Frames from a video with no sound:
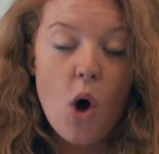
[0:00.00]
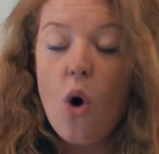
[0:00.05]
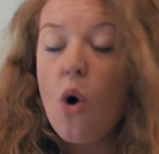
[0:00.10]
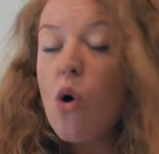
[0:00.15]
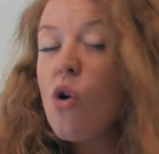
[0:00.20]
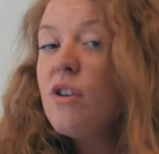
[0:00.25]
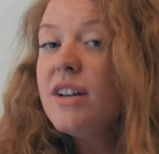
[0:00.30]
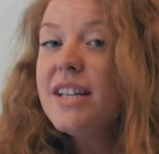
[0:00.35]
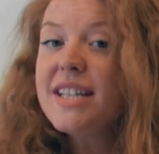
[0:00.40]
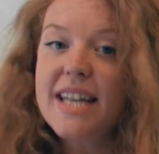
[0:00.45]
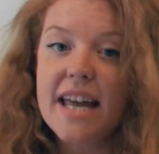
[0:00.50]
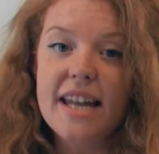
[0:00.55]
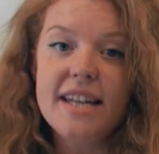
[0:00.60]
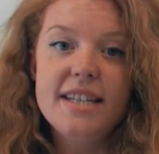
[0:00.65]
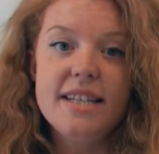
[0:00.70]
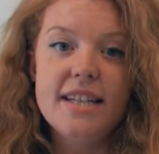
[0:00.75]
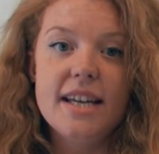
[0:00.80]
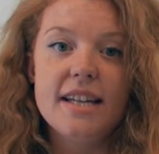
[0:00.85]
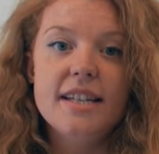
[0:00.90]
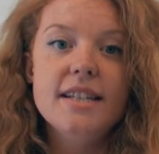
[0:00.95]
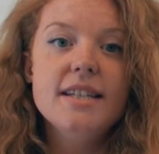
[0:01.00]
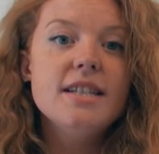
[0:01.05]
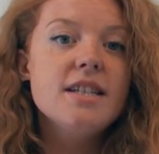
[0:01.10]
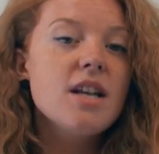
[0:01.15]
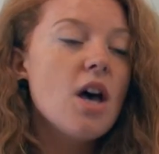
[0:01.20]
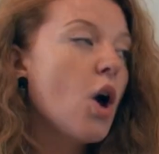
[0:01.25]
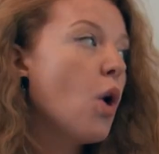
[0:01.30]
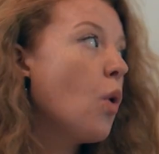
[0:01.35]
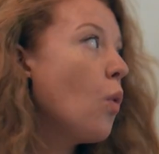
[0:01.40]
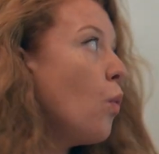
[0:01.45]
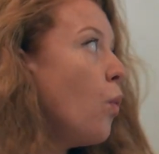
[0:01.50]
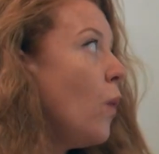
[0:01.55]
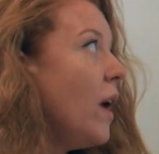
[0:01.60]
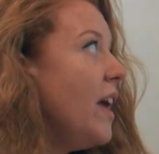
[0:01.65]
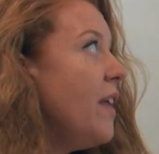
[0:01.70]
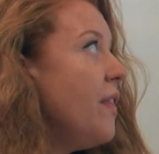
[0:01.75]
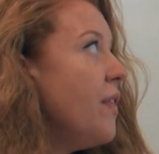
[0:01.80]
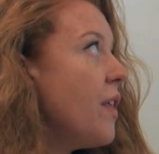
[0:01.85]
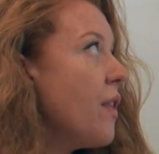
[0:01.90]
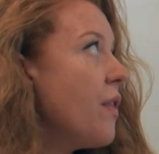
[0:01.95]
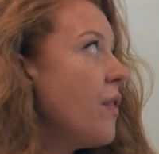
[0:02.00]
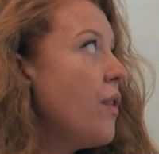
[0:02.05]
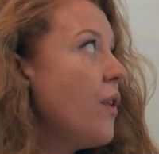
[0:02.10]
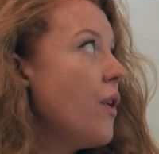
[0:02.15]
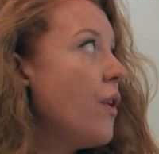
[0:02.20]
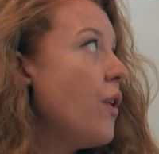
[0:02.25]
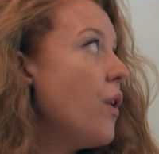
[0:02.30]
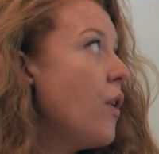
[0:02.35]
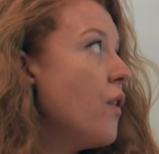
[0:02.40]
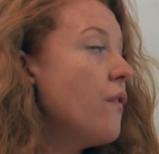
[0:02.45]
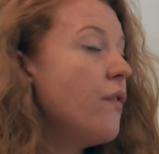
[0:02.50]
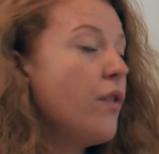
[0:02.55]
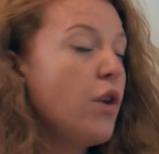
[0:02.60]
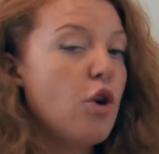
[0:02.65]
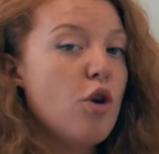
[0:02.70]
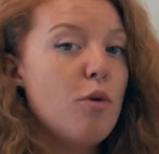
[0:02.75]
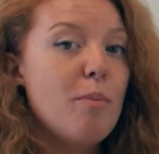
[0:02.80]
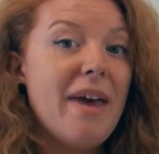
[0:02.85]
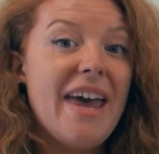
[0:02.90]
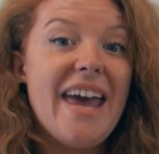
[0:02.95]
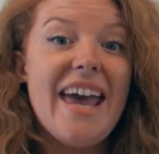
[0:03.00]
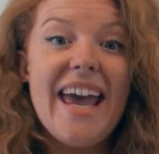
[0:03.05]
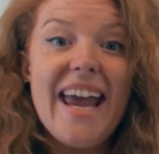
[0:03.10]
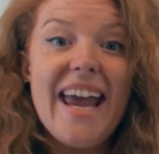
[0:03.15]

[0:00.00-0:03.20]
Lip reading: or a sentence with the verb